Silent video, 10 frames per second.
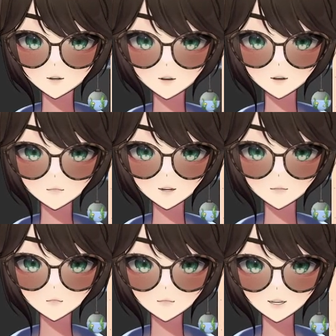I'll make the
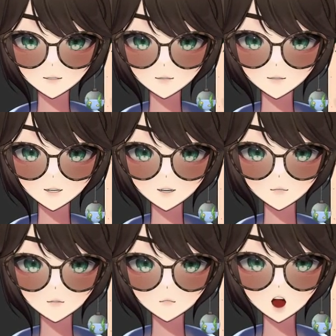player kind of
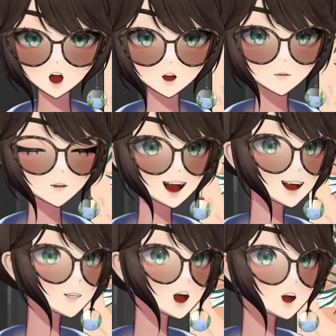small so I can
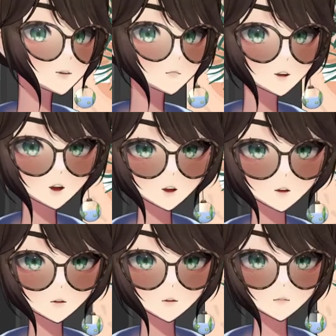like keep an eye on
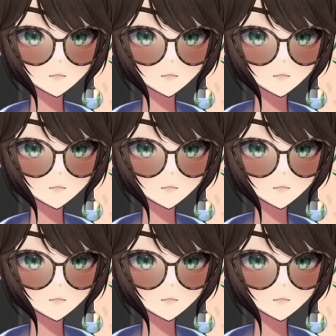it.